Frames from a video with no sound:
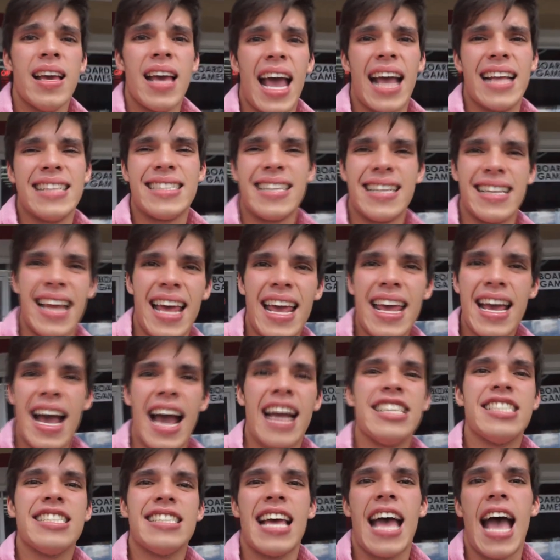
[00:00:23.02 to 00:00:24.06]
And today
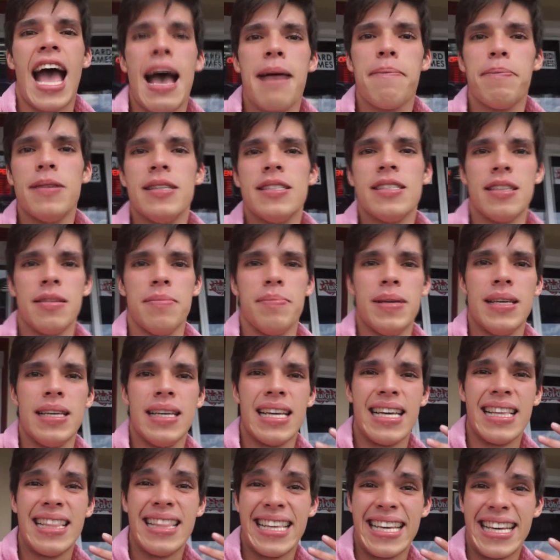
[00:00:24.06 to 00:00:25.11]
I just happened to be
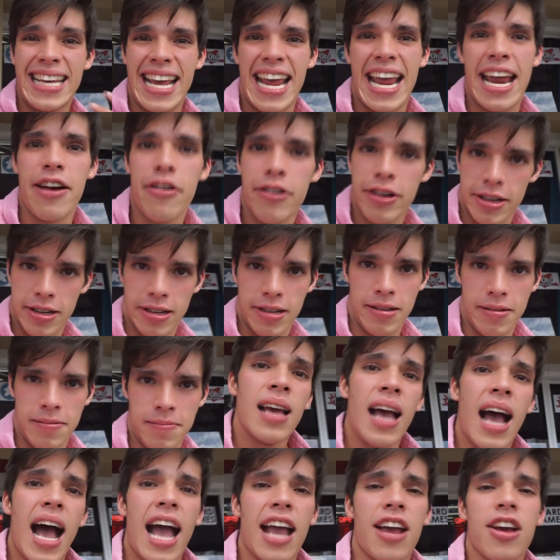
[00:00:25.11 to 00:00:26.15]
in the area.
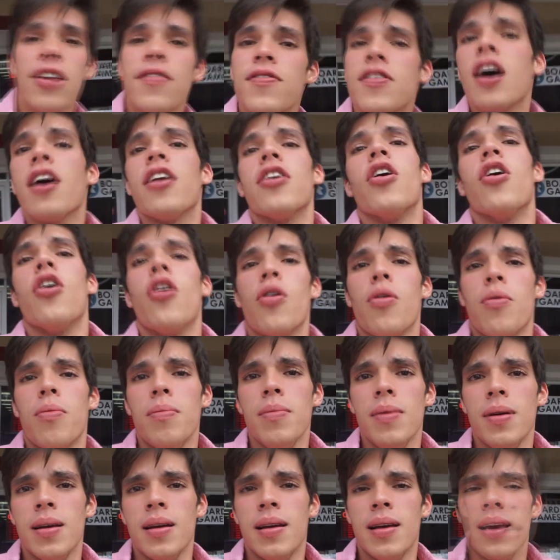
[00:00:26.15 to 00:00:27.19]
I could have gone home,
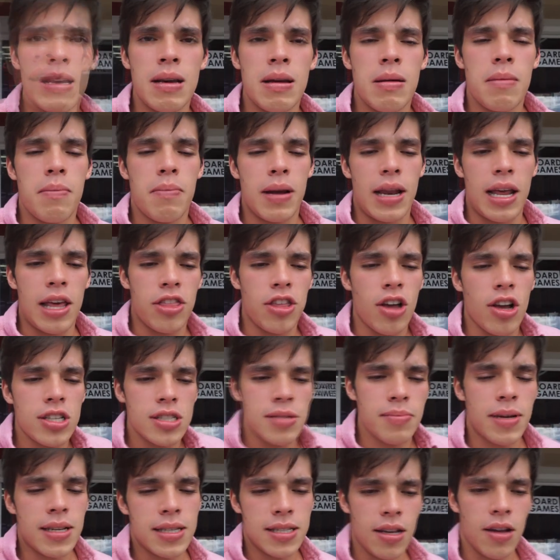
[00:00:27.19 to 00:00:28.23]
but I thought
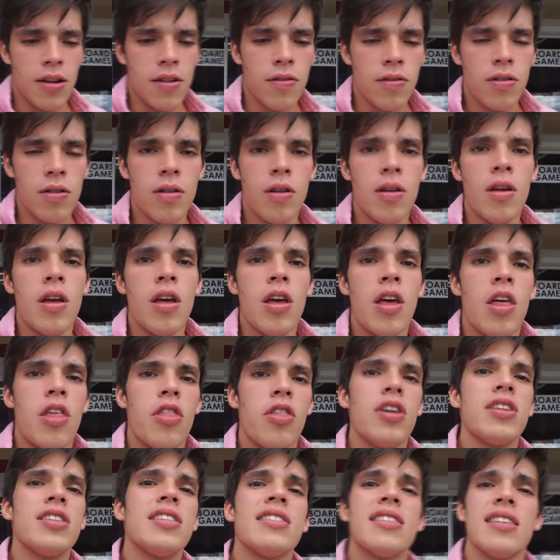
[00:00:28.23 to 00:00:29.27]
to myself,
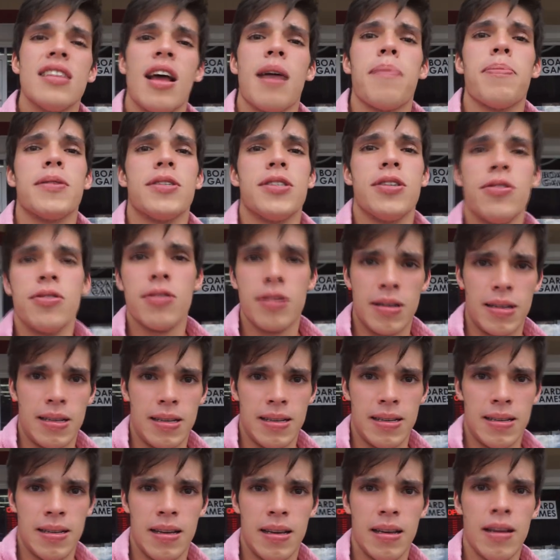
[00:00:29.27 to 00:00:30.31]
this is an opportunity
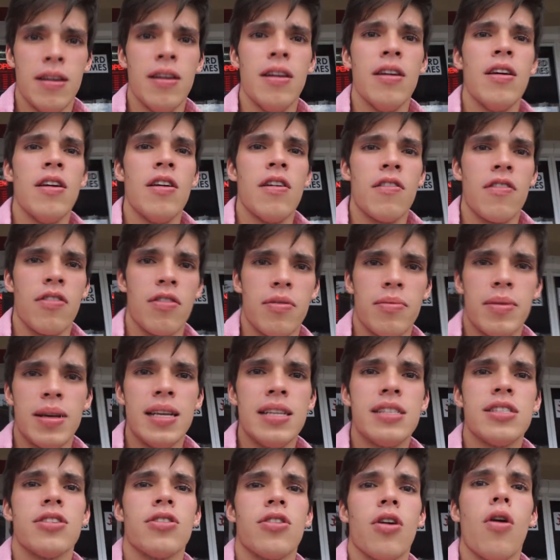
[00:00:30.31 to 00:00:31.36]
for me
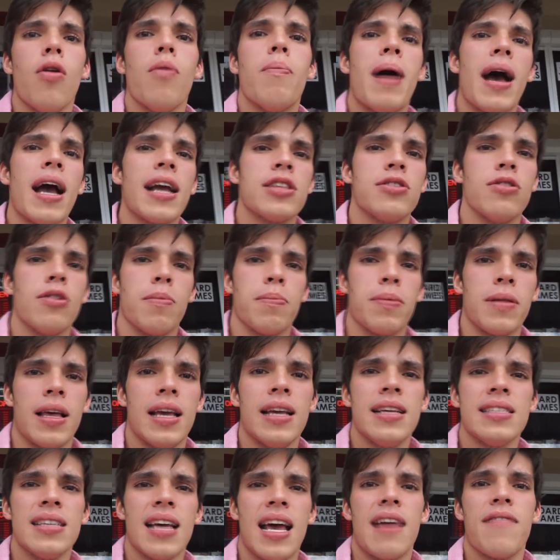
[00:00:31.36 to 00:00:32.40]
to go back to a
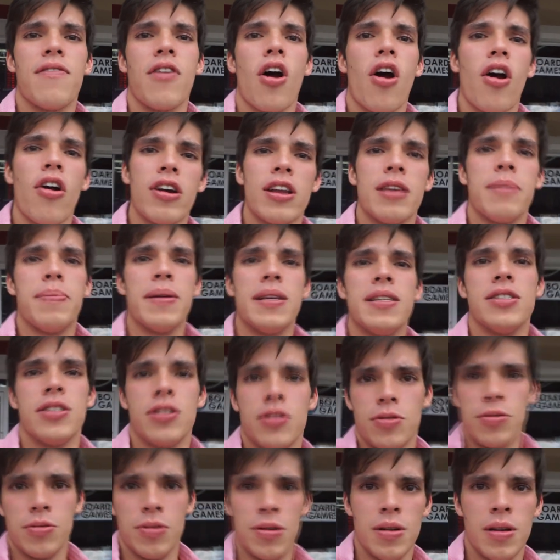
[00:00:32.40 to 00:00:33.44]
place I've already been to.